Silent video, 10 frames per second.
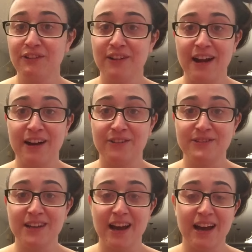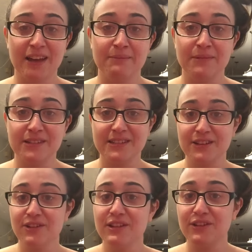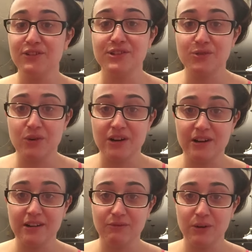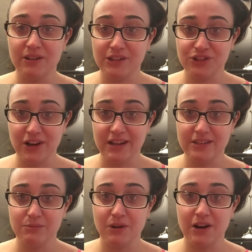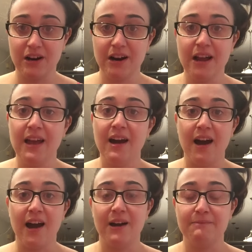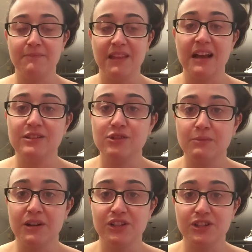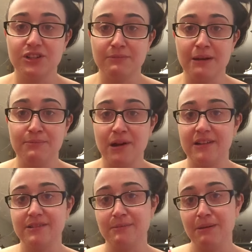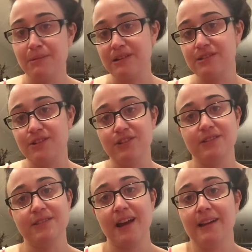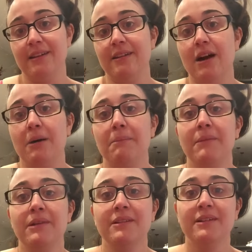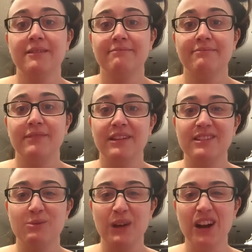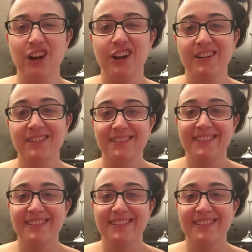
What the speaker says: around. I'm still a little sore where the drains were. Not so much my breasts. My breasts are just kind of numb. It's weird.